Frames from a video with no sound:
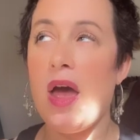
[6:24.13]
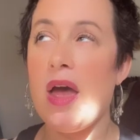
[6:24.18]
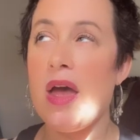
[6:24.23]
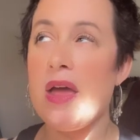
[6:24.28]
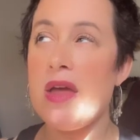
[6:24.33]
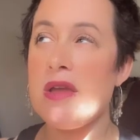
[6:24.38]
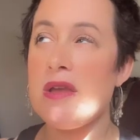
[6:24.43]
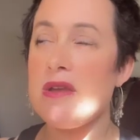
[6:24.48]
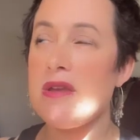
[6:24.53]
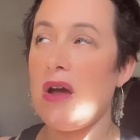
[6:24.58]

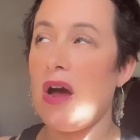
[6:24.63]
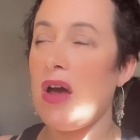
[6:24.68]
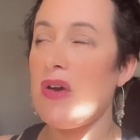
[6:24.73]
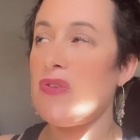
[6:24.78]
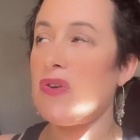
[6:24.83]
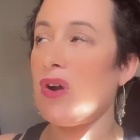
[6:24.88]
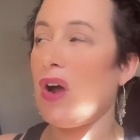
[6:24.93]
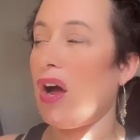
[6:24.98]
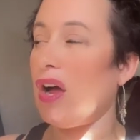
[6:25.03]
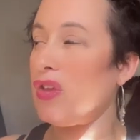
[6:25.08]
And
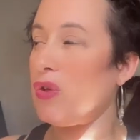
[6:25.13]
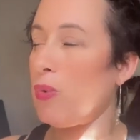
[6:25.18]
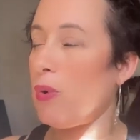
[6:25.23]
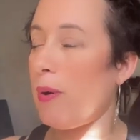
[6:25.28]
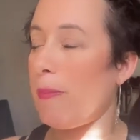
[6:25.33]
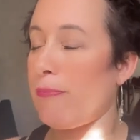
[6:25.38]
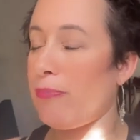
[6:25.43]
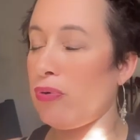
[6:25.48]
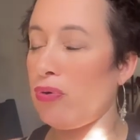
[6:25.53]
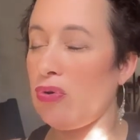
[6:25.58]
either got
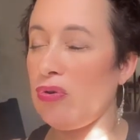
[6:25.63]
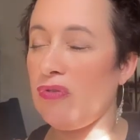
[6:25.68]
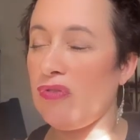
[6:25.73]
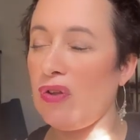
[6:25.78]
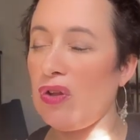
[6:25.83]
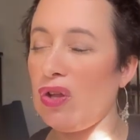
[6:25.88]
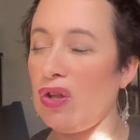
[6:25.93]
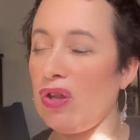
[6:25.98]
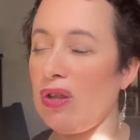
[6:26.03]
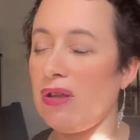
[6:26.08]
you
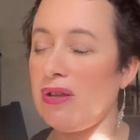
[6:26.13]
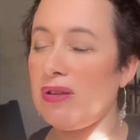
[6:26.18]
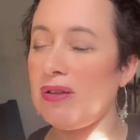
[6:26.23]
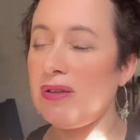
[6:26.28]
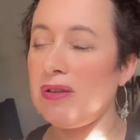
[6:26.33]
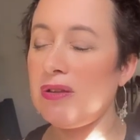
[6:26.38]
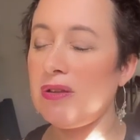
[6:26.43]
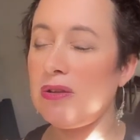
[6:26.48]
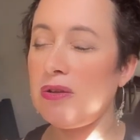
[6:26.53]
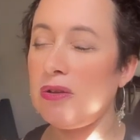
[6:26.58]
approval,
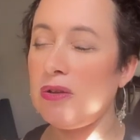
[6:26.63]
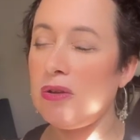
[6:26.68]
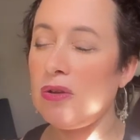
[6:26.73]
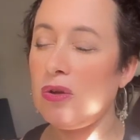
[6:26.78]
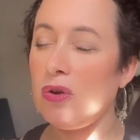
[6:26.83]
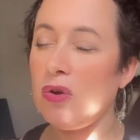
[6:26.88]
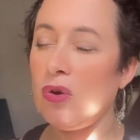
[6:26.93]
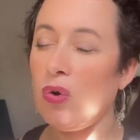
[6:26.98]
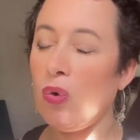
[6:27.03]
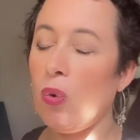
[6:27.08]

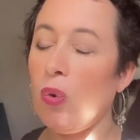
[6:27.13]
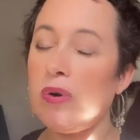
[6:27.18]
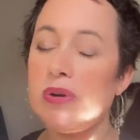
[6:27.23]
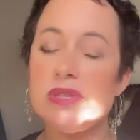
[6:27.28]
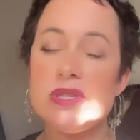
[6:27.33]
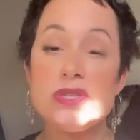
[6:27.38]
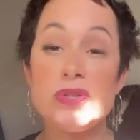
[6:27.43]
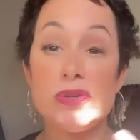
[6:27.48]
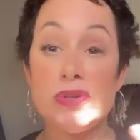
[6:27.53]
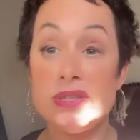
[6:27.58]

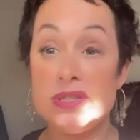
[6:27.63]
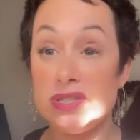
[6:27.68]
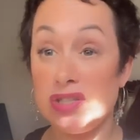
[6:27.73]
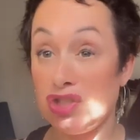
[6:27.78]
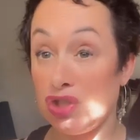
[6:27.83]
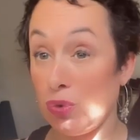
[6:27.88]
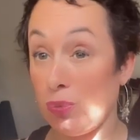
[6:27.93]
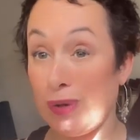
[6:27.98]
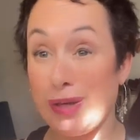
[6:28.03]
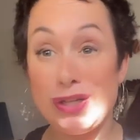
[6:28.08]
or in certain
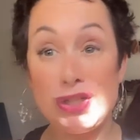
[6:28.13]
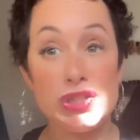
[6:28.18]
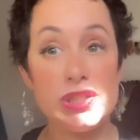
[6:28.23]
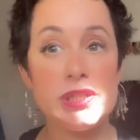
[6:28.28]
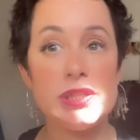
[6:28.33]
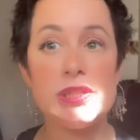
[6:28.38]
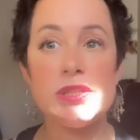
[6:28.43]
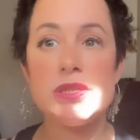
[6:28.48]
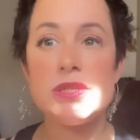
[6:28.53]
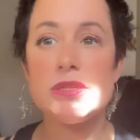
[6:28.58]

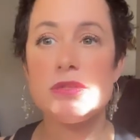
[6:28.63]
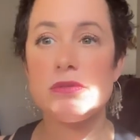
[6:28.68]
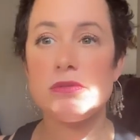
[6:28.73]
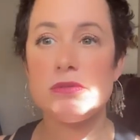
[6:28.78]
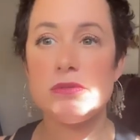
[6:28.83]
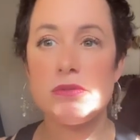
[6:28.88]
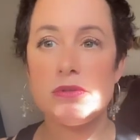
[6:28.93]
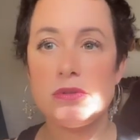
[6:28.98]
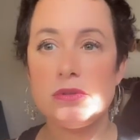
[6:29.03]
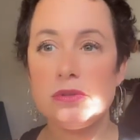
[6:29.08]

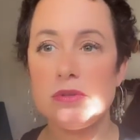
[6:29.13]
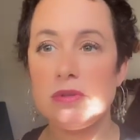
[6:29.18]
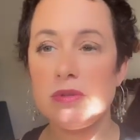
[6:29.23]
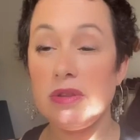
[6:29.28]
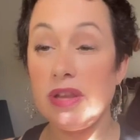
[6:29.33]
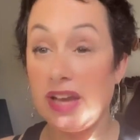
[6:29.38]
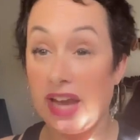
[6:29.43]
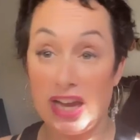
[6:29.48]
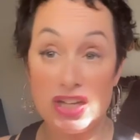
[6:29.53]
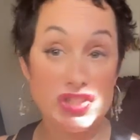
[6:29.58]
situations,
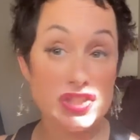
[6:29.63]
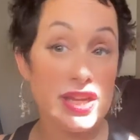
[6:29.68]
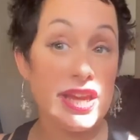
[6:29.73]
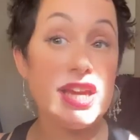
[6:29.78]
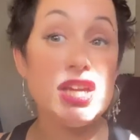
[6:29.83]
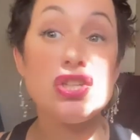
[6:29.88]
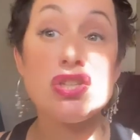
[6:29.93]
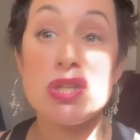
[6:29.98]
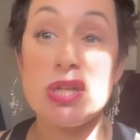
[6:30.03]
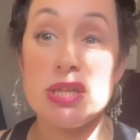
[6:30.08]
like
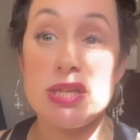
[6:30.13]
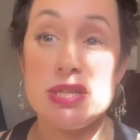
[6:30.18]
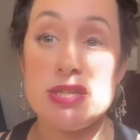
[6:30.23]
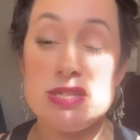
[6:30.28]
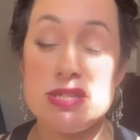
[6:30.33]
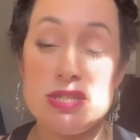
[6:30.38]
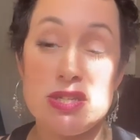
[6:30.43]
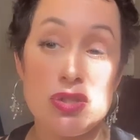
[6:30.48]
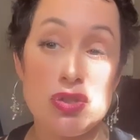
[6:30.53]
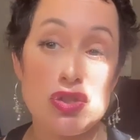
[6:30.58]
educational
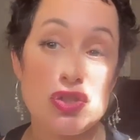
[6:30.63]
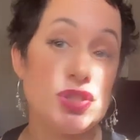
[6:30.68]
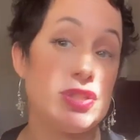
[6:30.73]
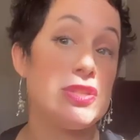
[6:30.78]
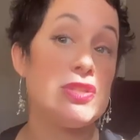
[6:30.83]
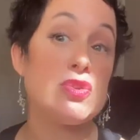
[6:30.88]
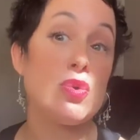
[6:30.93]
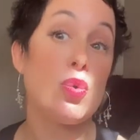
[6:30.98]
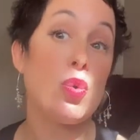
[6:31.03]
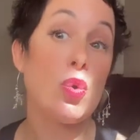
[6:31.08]

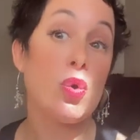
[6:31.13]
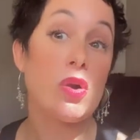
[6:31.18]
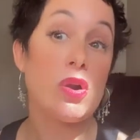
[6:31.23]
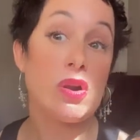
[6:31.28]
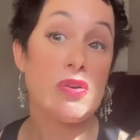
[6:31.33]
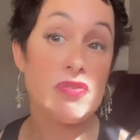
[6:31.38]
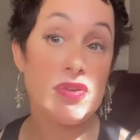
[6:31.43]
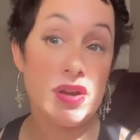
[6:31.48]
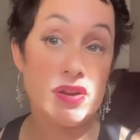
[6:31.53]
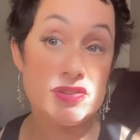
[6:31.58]
institutions
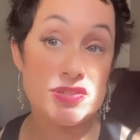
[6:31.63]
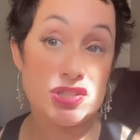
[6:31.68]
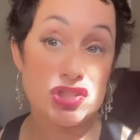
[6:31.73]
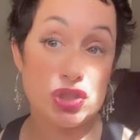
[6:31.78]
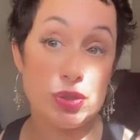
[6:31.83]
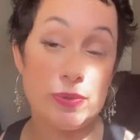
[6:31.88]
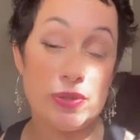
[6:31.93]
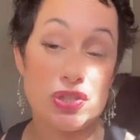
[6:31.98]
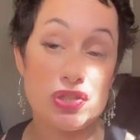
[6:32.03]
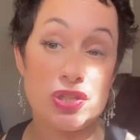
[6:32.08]
or career
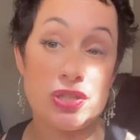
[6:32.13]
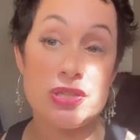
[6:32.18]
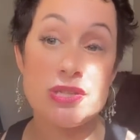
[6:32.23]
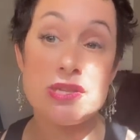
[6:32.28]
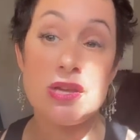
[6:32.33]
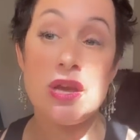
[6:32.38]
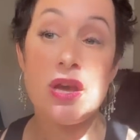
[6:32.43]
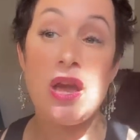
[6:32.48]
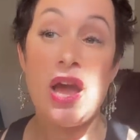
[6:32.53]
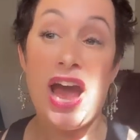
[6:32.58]

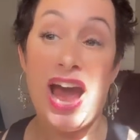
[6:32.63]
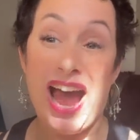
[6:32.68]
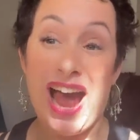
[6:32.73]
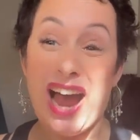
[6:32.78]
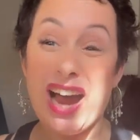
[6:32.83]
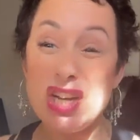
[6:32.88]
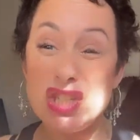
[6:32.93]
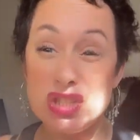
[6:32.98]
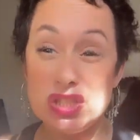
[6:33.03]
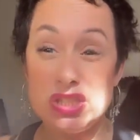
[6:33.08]
situations,
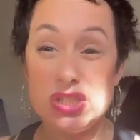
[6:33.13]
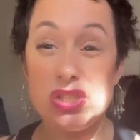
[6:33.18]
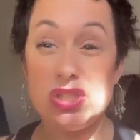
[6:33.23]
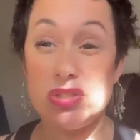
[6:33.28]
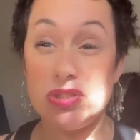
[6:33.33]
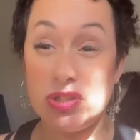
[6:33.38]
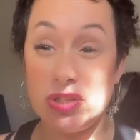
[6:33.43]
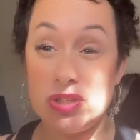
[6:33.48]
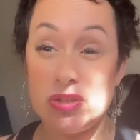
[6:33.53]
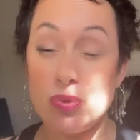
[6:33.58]
actually
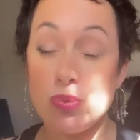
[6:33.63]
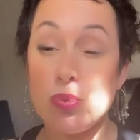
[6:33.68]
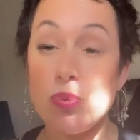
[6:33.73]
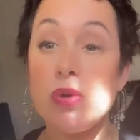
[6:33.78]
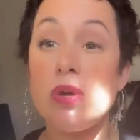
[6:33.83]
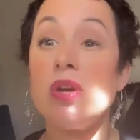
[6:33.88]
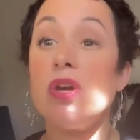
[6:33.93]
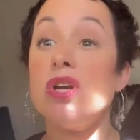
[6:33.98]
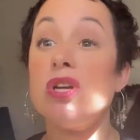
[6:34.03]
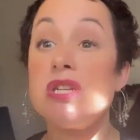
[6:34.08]
took
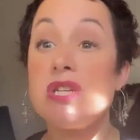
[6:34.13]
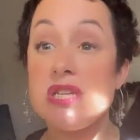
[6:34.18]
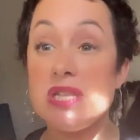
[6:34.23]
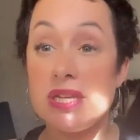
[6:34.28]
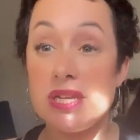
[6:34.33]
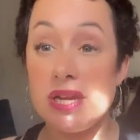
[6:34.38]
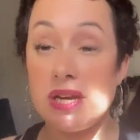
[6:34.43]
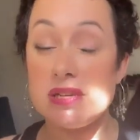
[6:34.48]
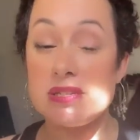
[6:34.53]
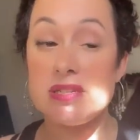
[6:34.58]
you to
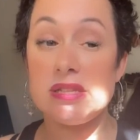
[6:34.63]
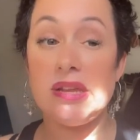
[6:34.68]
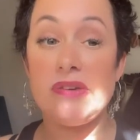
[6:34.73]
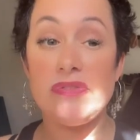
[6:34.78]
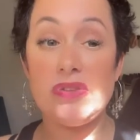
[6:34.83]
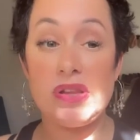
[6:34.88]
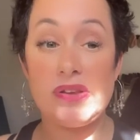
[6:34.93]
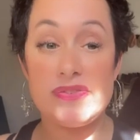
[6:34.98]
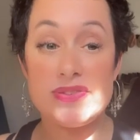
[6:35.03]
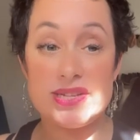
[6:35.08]
the next
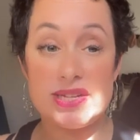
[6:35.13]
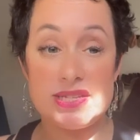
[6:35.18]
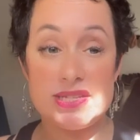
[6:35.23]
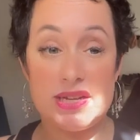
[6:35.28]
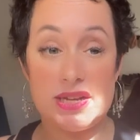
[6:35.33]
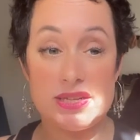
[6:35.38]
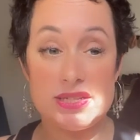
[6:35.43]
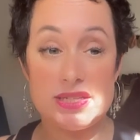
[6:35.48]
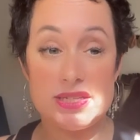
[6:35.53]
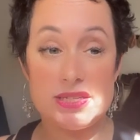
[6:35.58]
level of
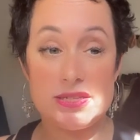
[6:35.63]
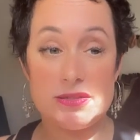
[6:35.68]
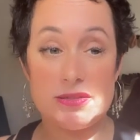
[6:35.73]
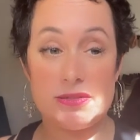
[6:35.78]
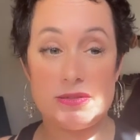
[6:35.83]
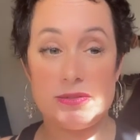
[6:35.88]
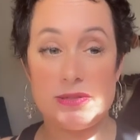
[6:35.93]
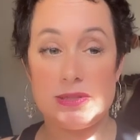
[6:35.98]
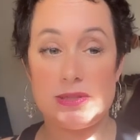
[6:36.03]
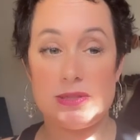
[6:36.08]

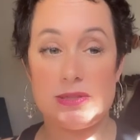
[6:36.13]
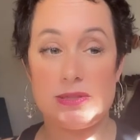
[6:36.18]
success.